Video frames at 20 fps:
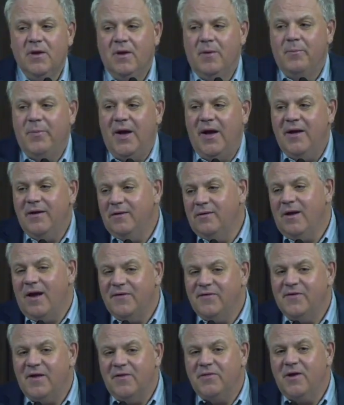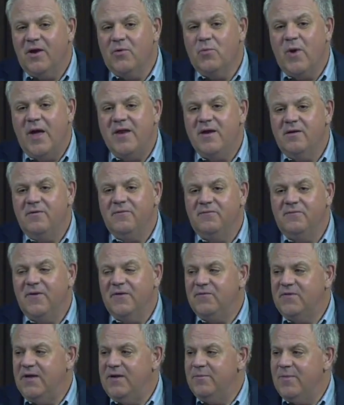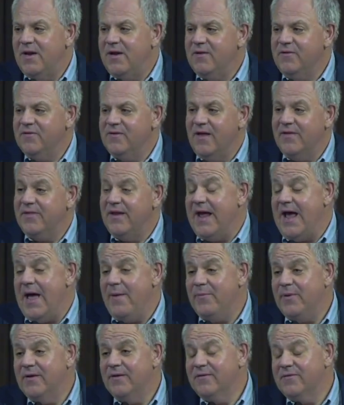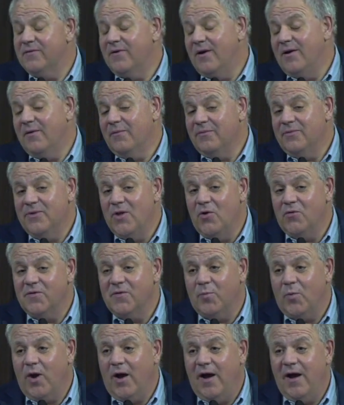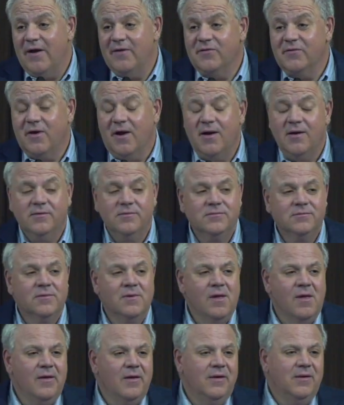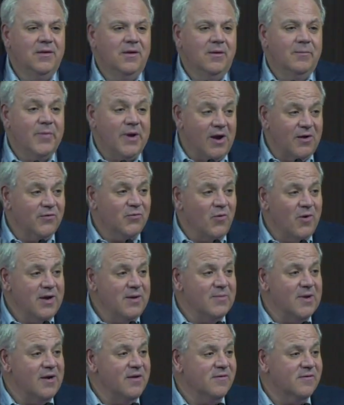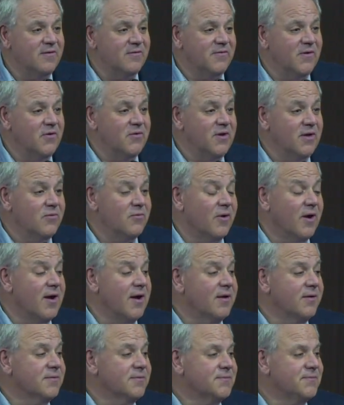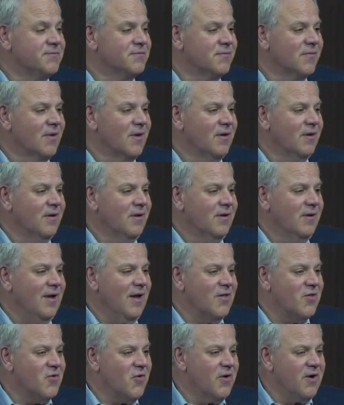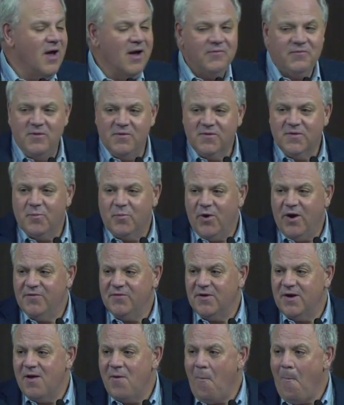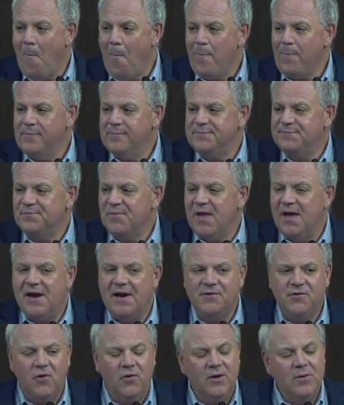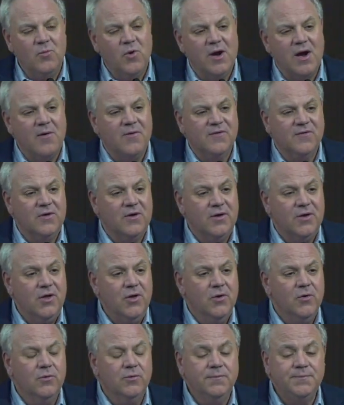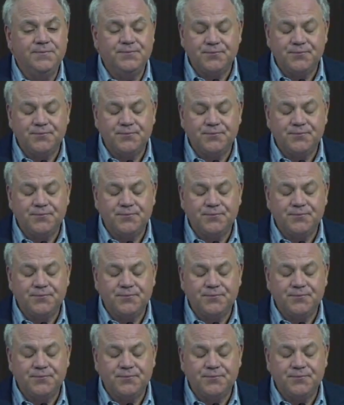But I sat there and waited 15 minutes, nothing happened, so no surprise, right? But on 20 minutes, the phone did ring. And sure enough, it was the president. And I told him what I was going to do.